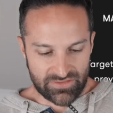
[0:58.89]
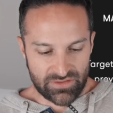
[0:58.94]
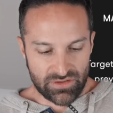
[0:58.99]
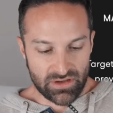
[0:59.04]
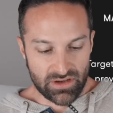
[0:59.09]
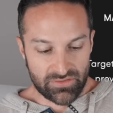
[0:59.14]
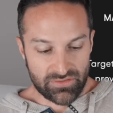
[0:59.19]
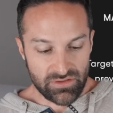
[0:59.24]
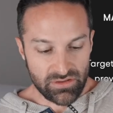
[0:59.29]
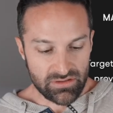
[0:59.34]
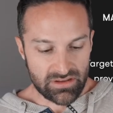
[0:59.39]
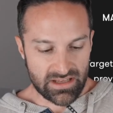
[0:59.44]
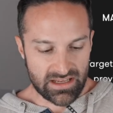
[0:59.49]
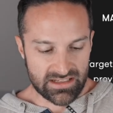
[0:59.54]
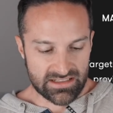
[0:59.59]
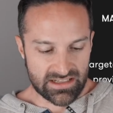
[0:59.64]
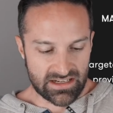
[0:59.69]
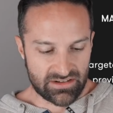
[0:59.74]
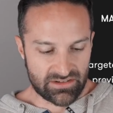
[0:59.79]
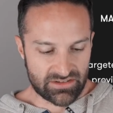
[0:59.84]
few, a few
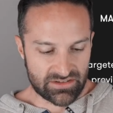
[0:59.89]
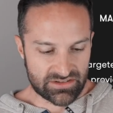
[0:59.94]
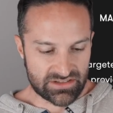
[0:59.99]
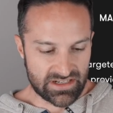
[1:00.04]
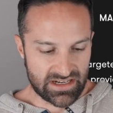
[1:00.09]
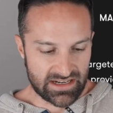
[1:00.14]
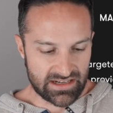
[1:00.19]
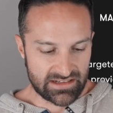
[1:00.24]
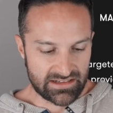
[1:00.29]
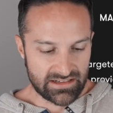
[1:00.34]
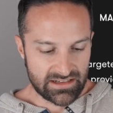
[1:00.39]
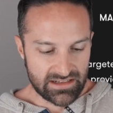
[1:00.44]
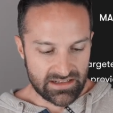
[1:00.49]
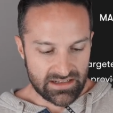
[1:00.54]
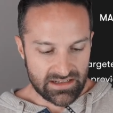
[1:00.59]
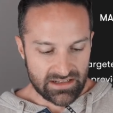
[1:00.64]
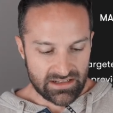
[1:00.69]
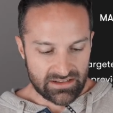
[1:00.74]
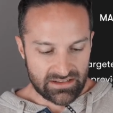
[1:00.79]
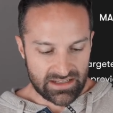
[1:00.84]
things I don't understand.
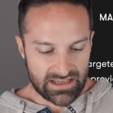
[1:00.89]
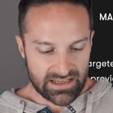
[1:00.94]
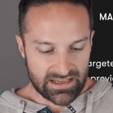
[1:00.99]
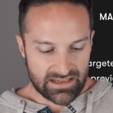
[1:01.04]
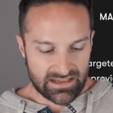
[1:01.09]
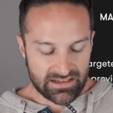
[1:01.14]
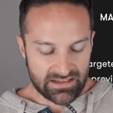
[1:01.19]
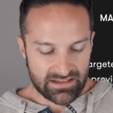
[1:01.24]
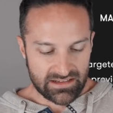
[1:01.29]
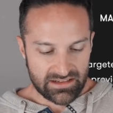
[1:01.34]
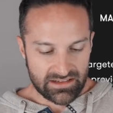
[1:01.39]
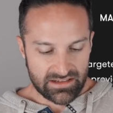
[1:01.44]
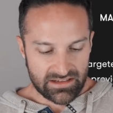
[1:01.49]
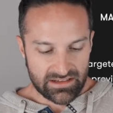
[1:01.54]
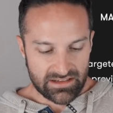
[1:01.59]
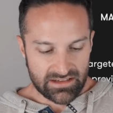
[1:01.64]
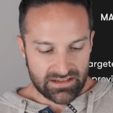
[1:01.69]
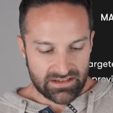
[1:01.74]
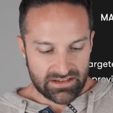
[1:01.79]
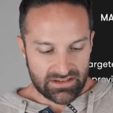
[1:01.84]
Like
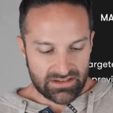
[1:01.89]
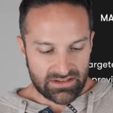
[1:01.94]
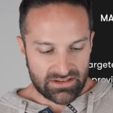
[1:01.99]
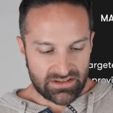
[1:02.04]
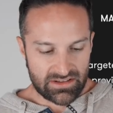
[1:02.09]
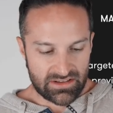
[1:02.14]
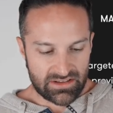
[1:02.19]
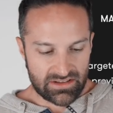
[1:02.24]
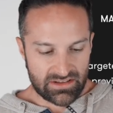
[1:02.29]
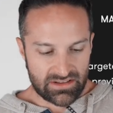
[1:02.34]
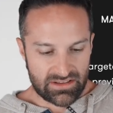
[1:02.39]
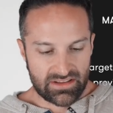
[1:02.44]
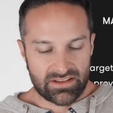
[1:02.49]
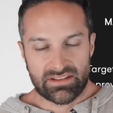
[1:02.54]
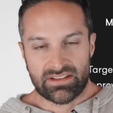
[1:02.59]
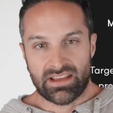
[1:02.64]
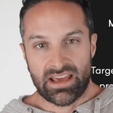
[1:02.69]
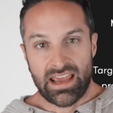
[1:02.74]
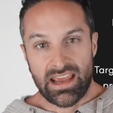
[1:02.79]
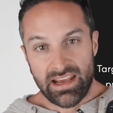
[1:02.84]
the, the,
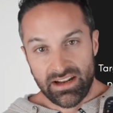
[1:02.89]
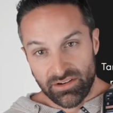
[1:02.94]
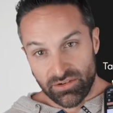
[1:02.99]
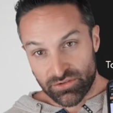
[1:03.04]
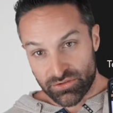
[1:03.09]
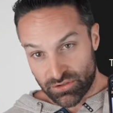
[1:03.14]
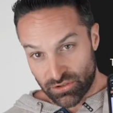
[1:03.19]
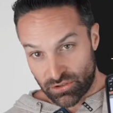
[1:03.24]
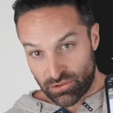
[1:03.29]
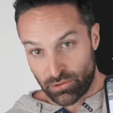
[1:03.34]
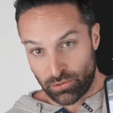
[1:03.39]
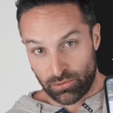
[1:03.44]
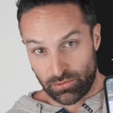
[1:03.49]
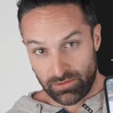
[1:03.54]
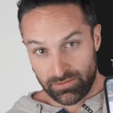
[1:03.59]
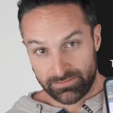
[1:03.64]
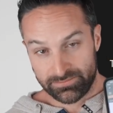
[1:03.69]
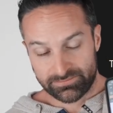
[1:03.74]
the handles are cool.